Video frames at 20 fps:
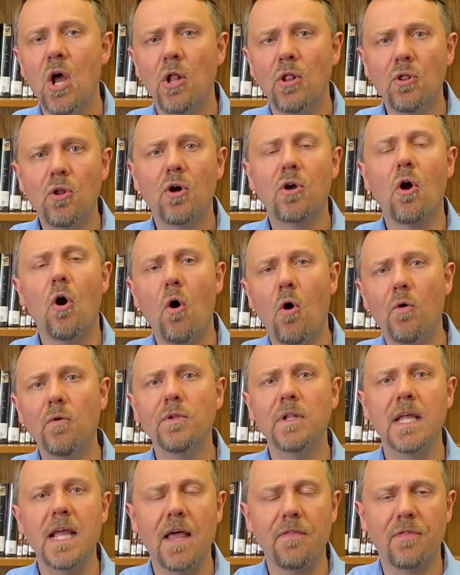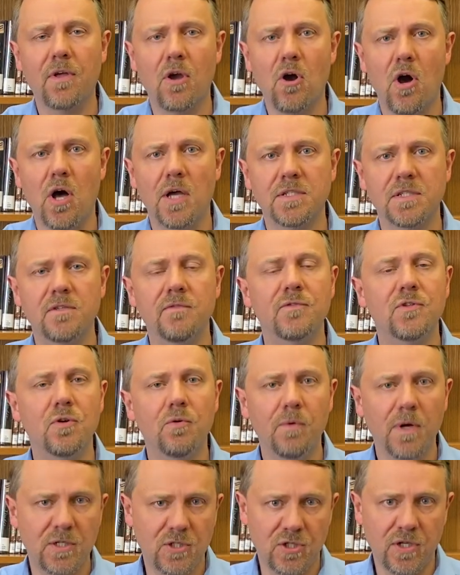look only at the cost of
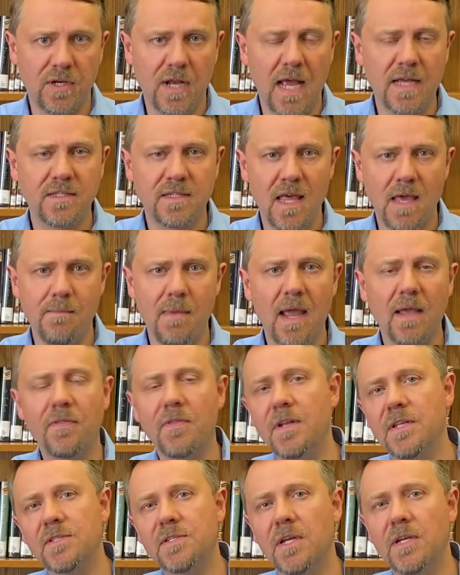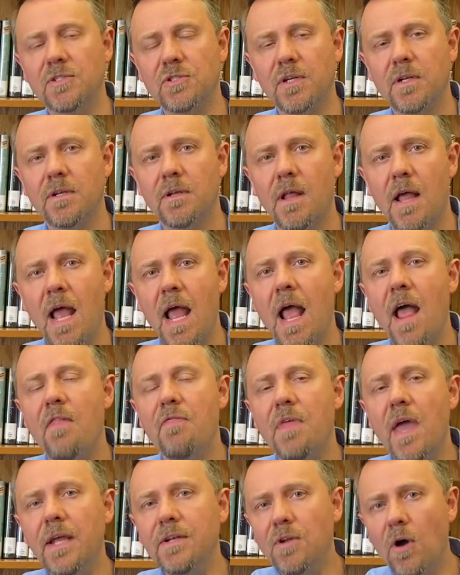tuition as they make the decision.
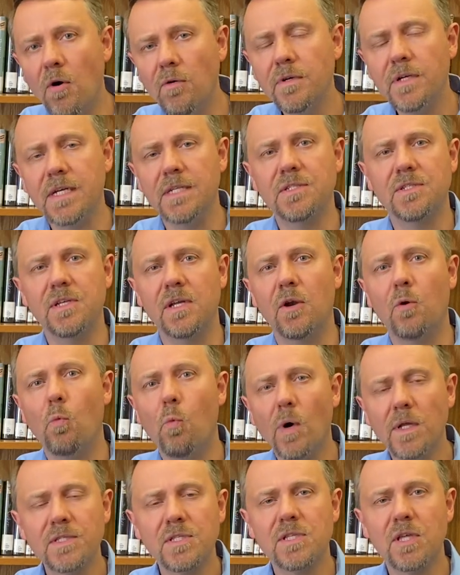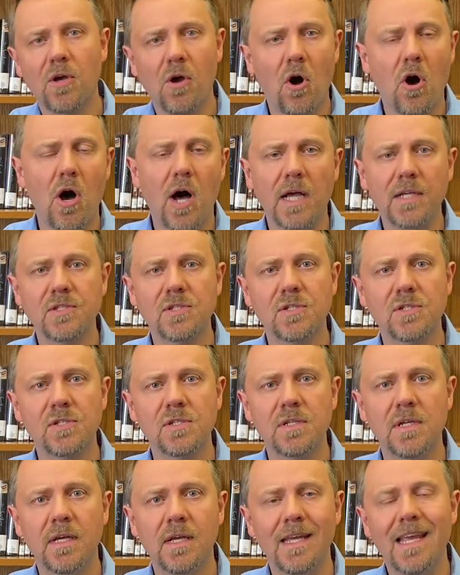They don't consider what's the
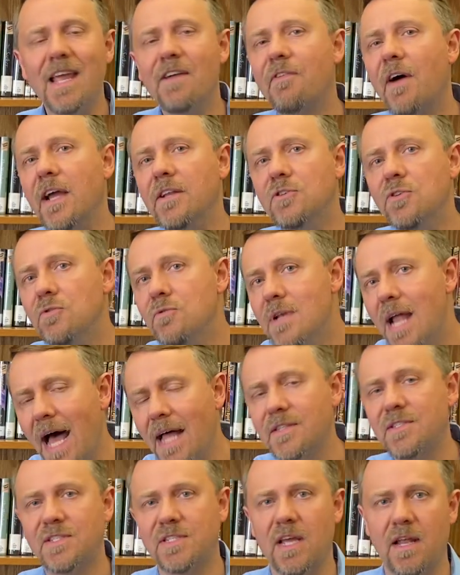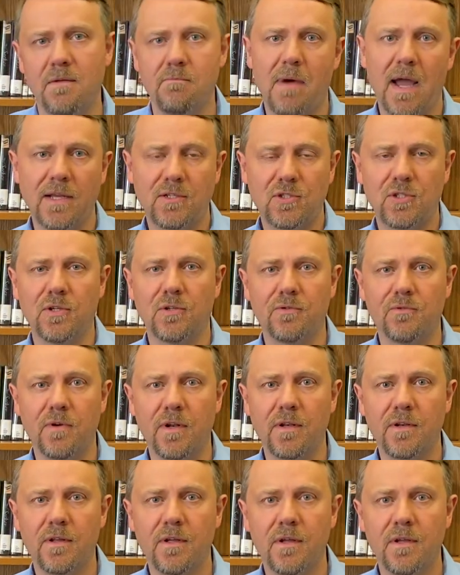cost if I do not send my
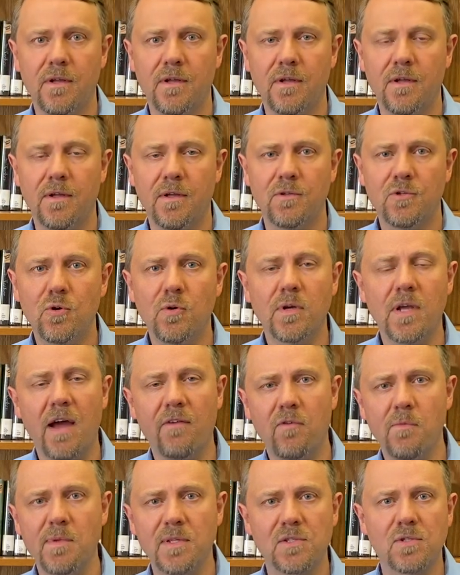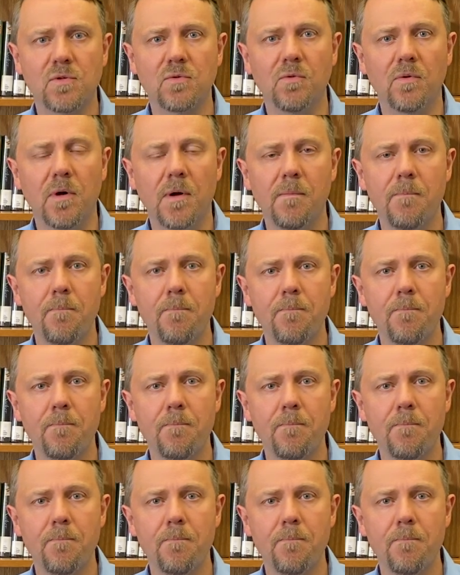children to a government school.